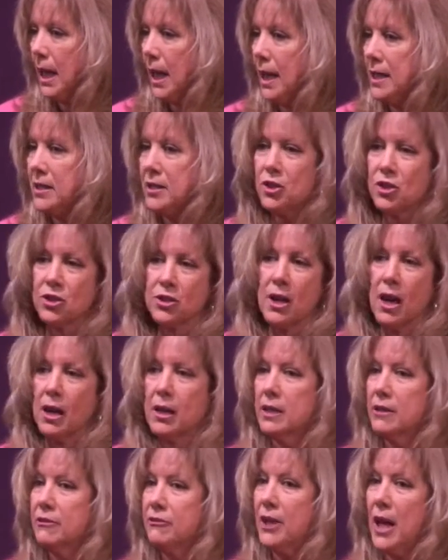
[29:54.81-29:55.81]
It's just not
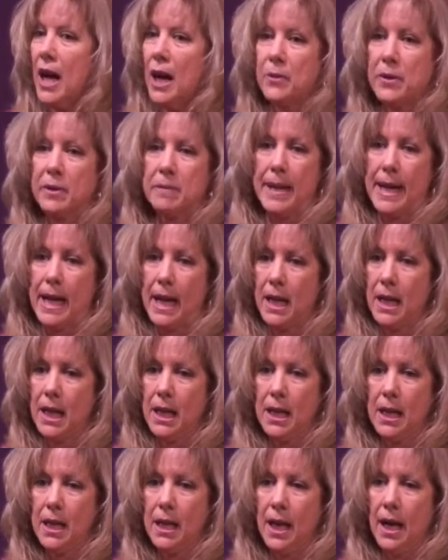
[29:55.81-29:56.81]
going to fly with me.
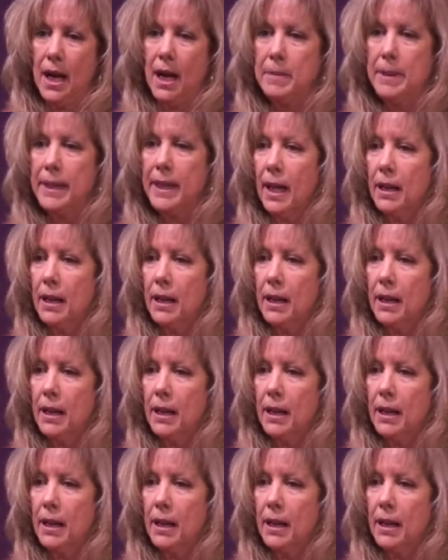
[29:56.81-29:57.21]
I mean,